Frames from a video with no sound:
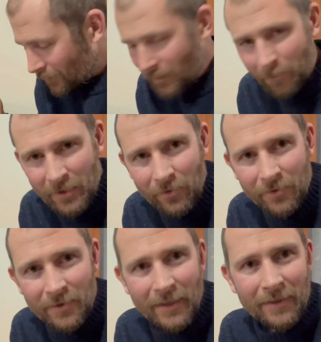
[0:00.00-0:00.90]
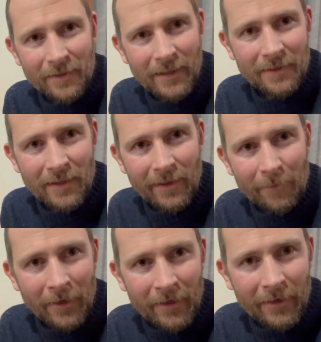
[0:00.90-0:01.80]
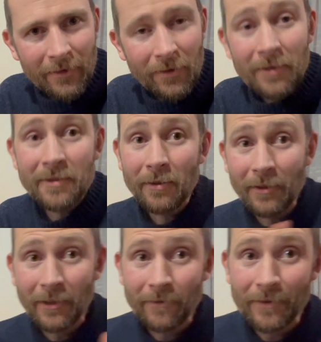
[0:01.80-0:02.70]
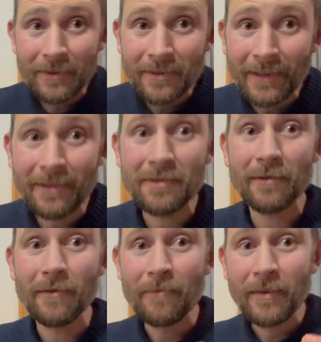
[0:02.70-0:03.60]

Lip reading: the beetles and the signs they leave behind, also looking for the signs of